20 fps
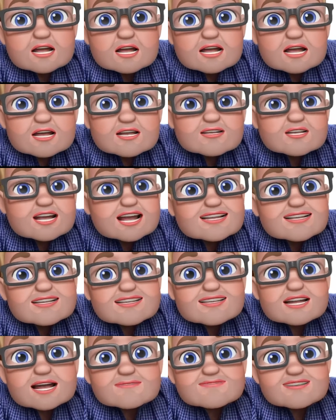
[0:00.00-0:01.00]
You get to
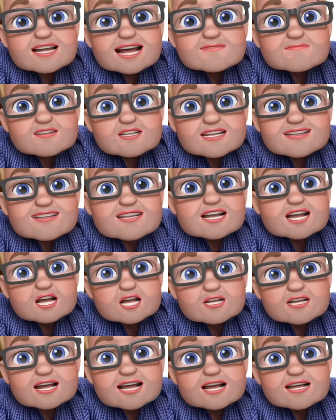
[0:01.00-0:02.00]
shop safely and
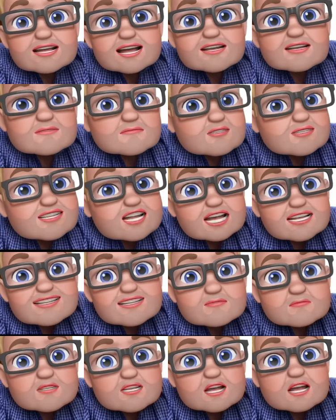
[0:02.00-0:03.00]
securely, and the
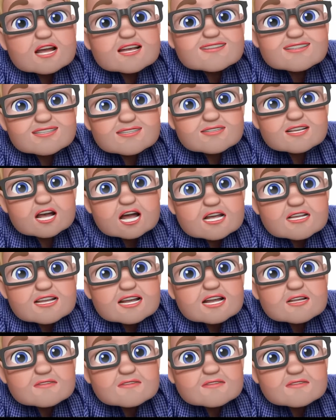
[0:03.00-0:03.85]
protection will cost you nothing.